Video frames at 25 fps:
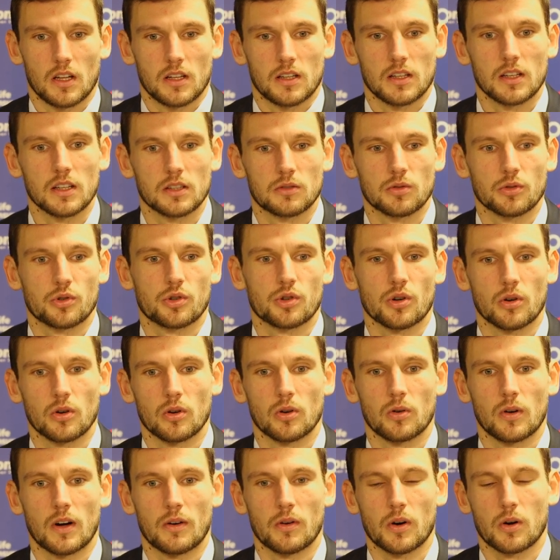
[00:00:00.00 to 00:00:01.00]
need to
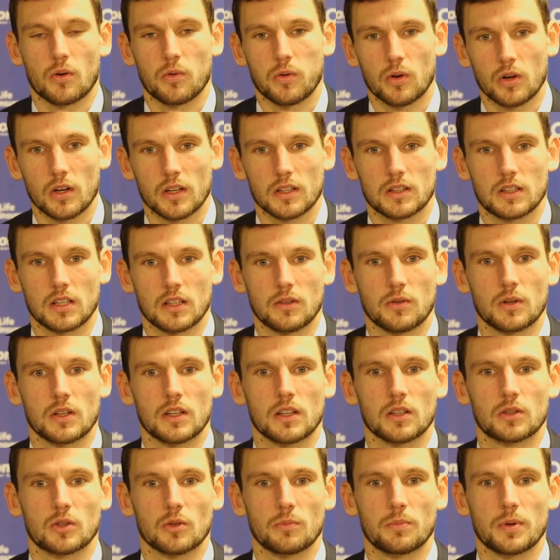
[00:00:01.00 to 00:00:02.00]
show our quality, we
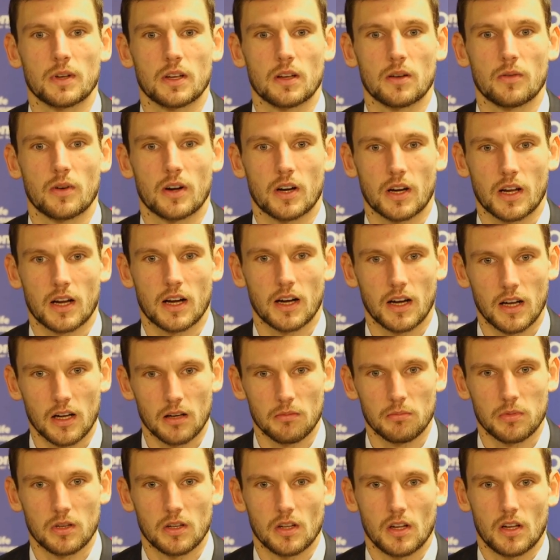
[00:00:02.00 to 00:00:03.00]
need to be very
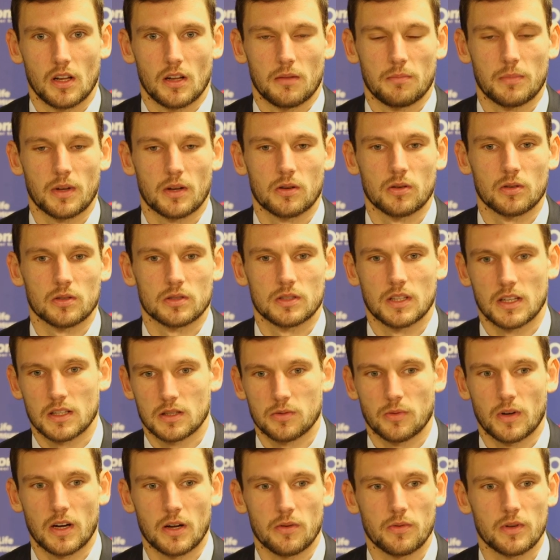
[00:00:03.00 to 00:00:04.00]
calm, because that's
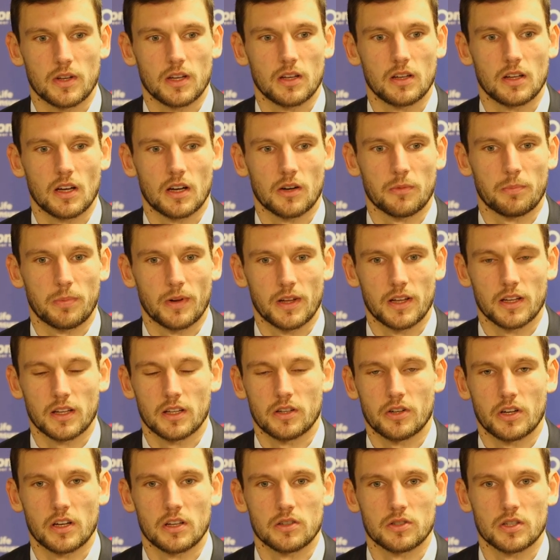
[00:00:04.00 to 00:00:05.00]
why we are playing
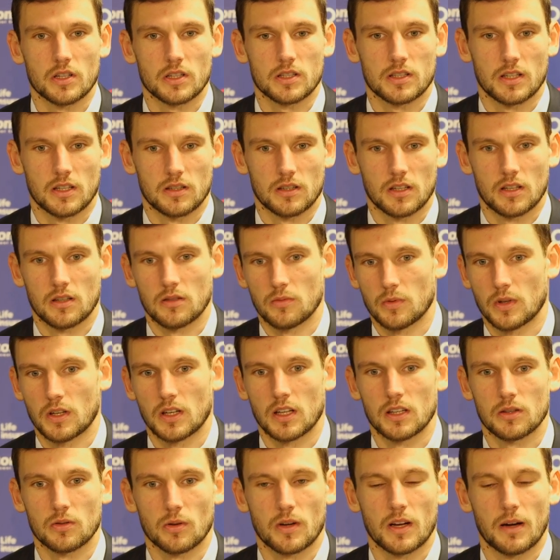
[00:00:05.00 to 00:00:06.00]
in Rangers, and then we
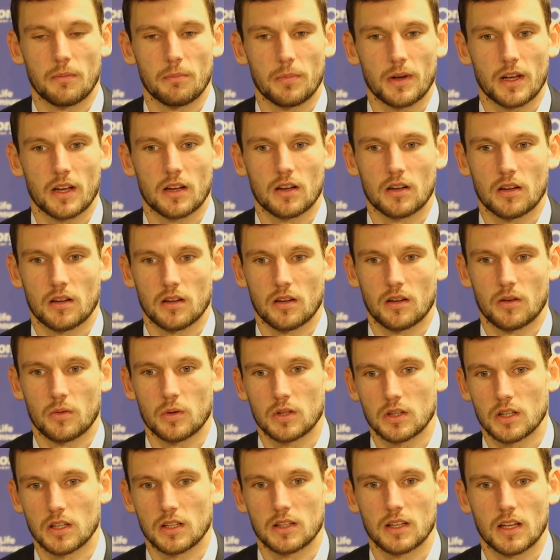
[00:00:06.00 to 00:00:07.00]
need to come back. We
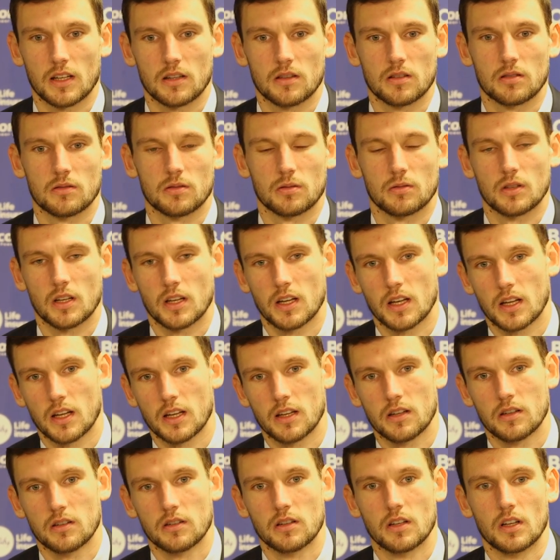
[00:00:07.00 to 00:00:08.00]
did that today
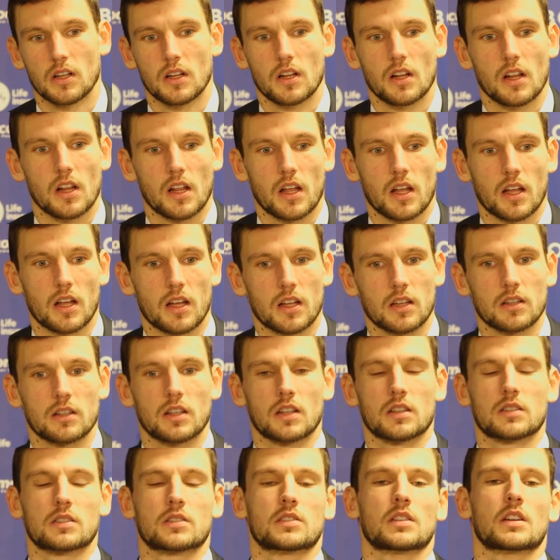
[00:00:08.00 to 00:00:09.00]
again, and
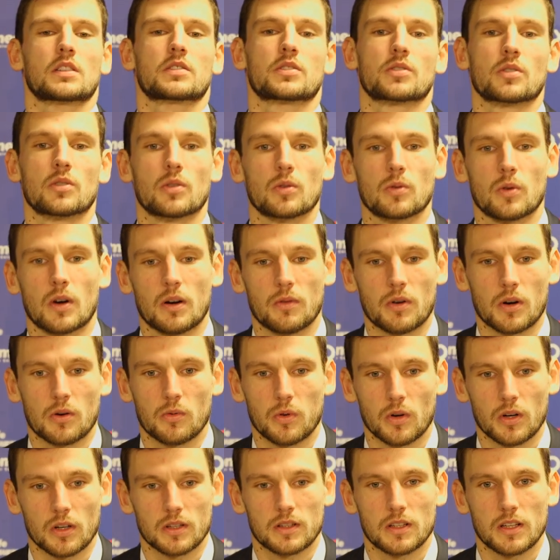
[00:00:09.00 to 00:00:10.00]
that's show our
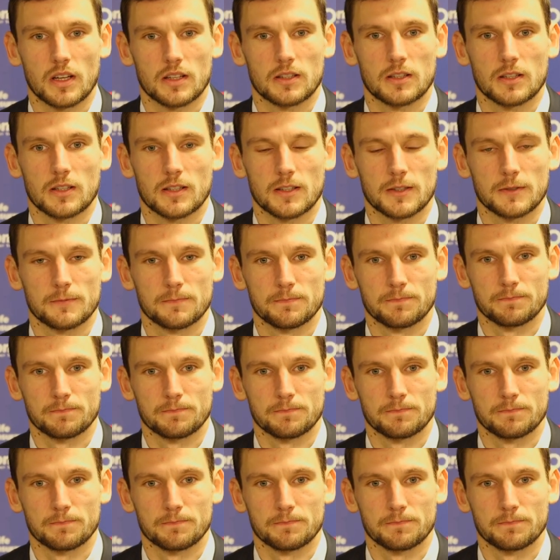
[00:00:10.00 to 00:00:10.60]
quality, I think.